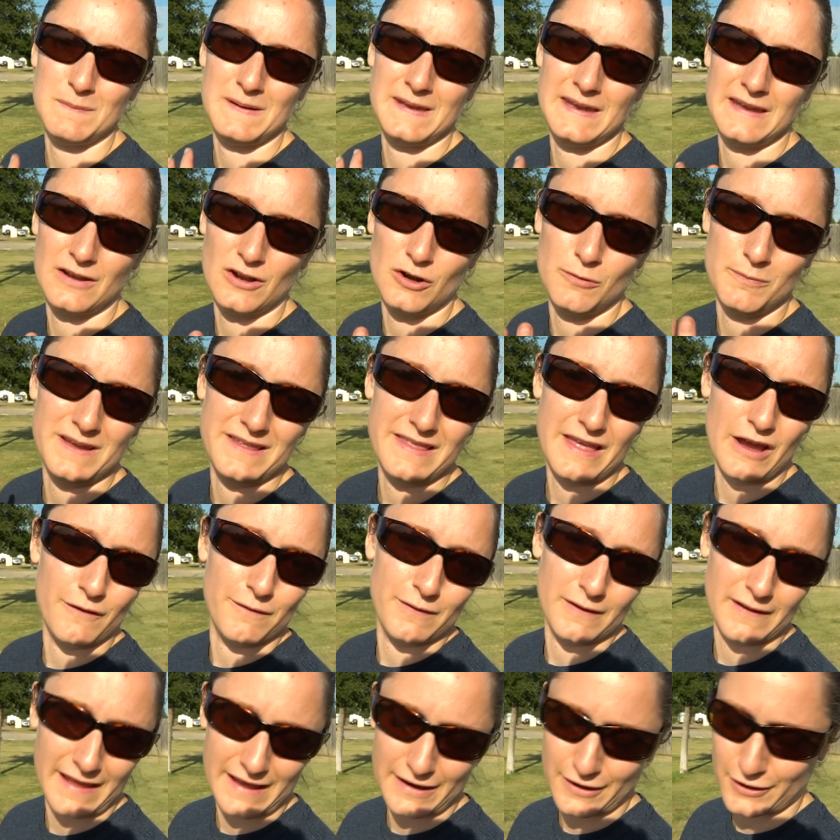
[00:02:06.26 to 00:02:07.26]
meaning it'll be there
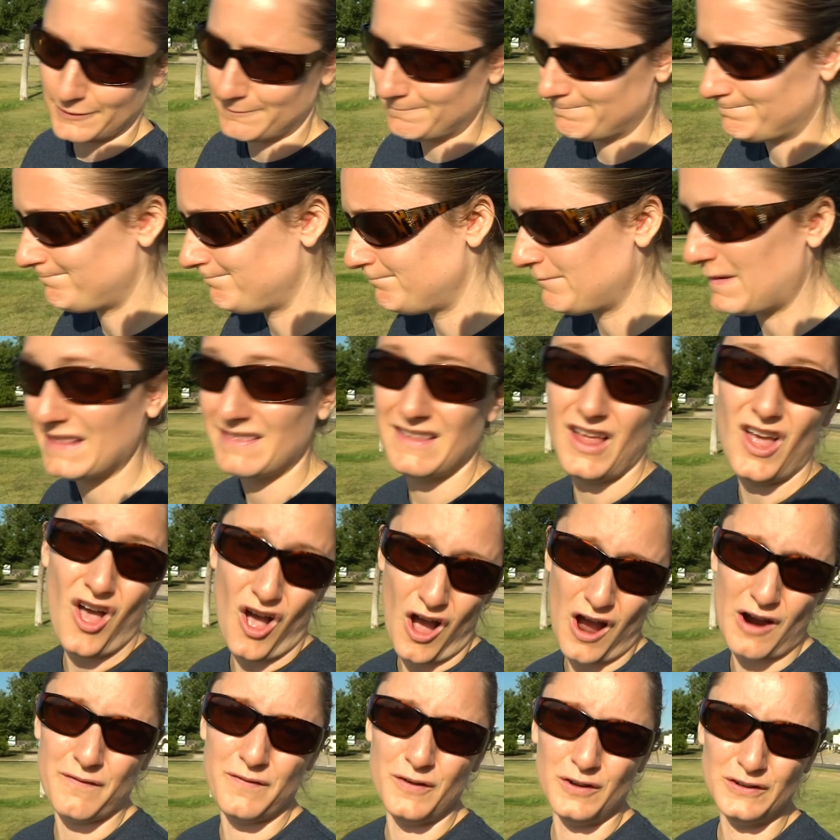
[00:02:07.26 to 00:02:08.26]
for later. But
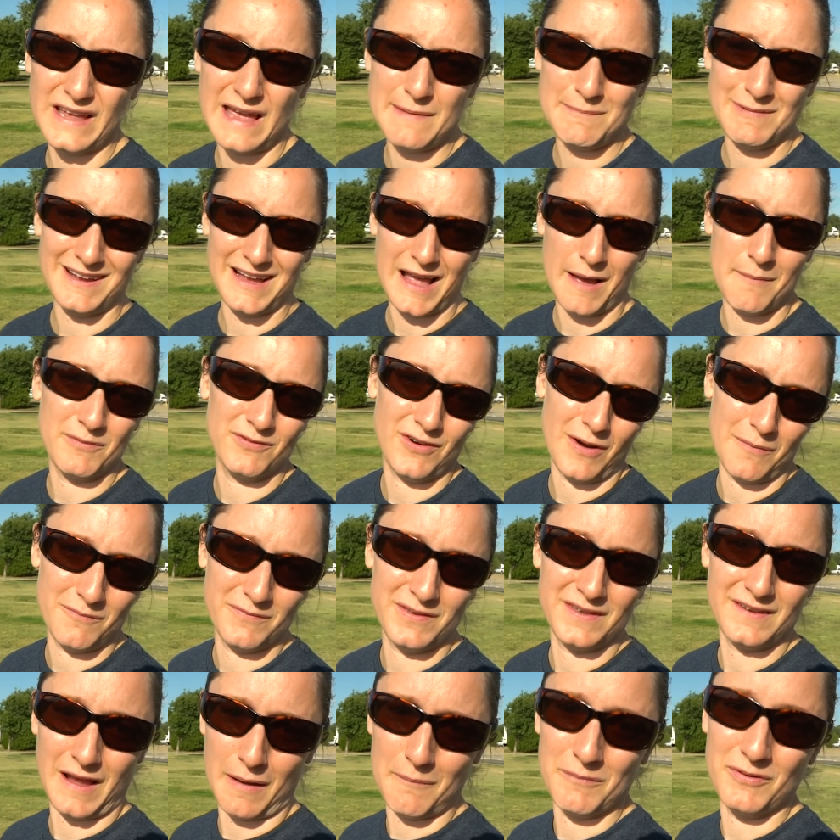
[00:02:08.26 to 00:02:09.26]
our full-time income
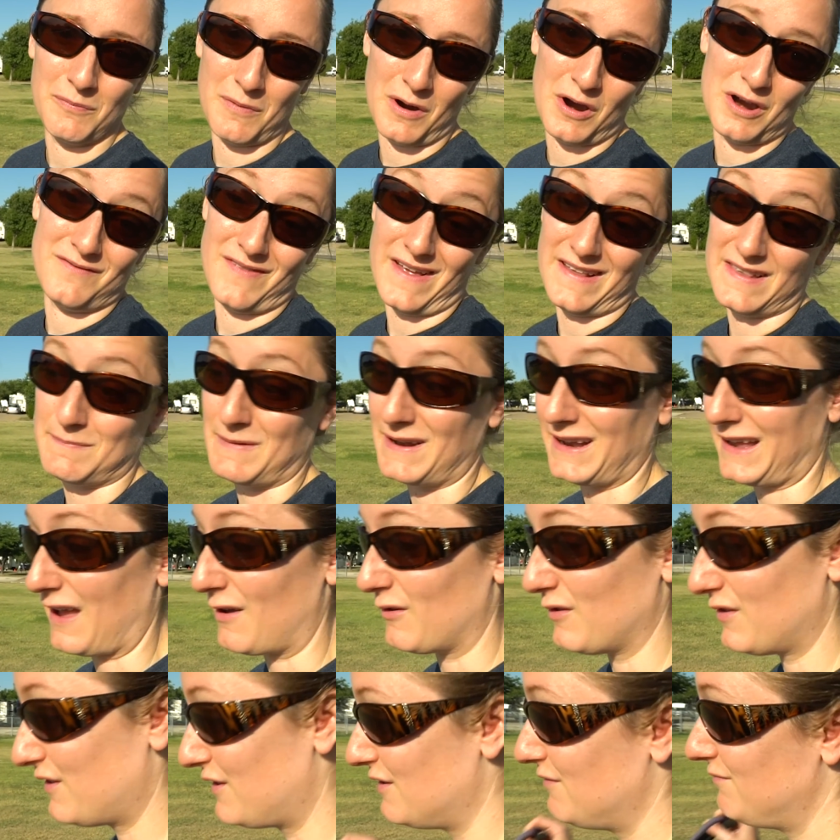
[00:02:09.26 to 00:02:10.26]
comes from our investment
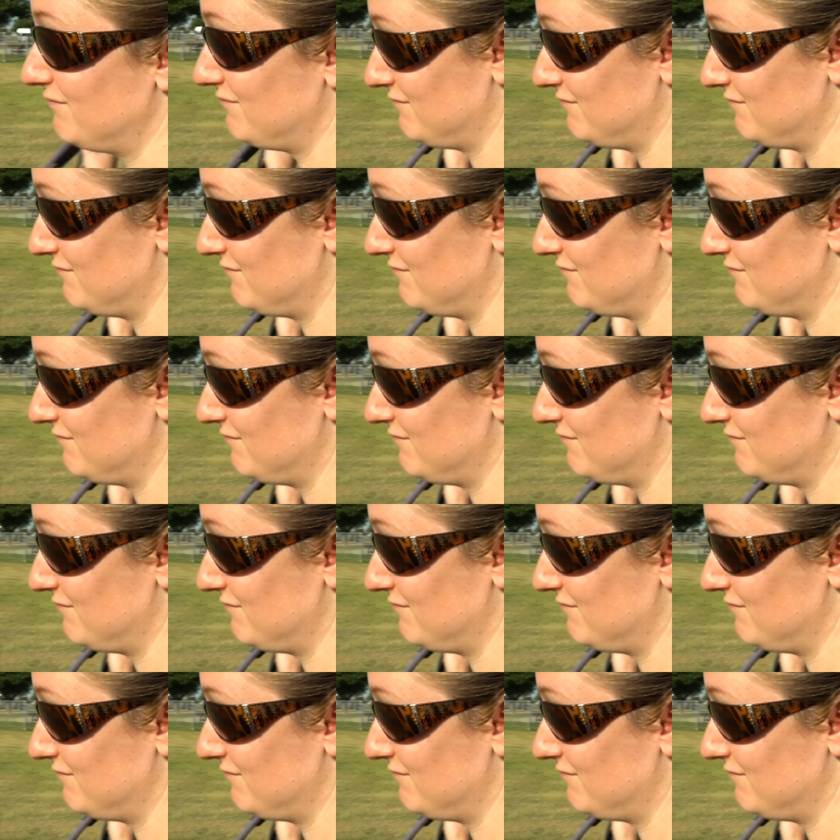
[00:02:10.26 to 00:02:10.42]
accounts.